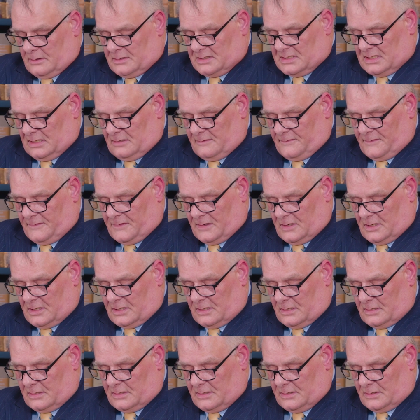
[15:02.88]
So
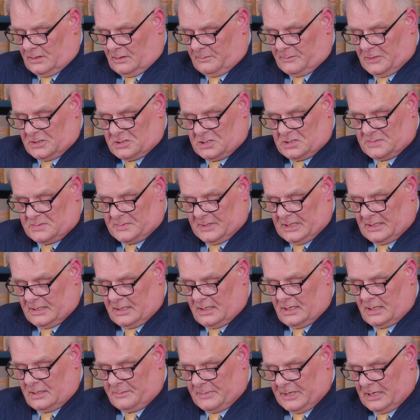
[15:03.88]
far, not much has been
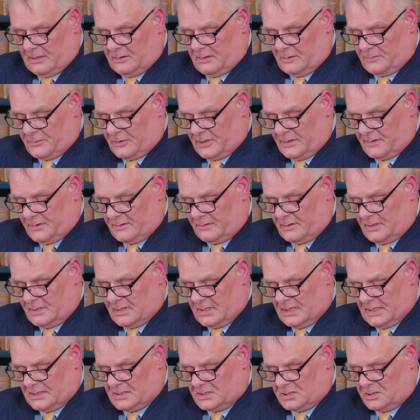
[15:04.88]
heard about the brother, and
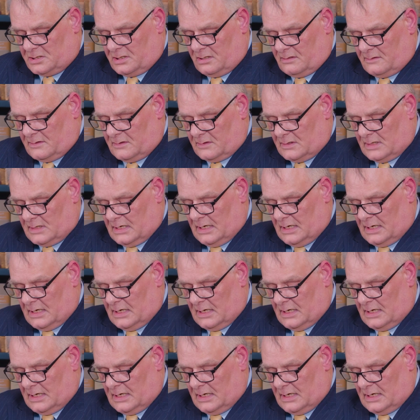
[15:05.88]
it's true that the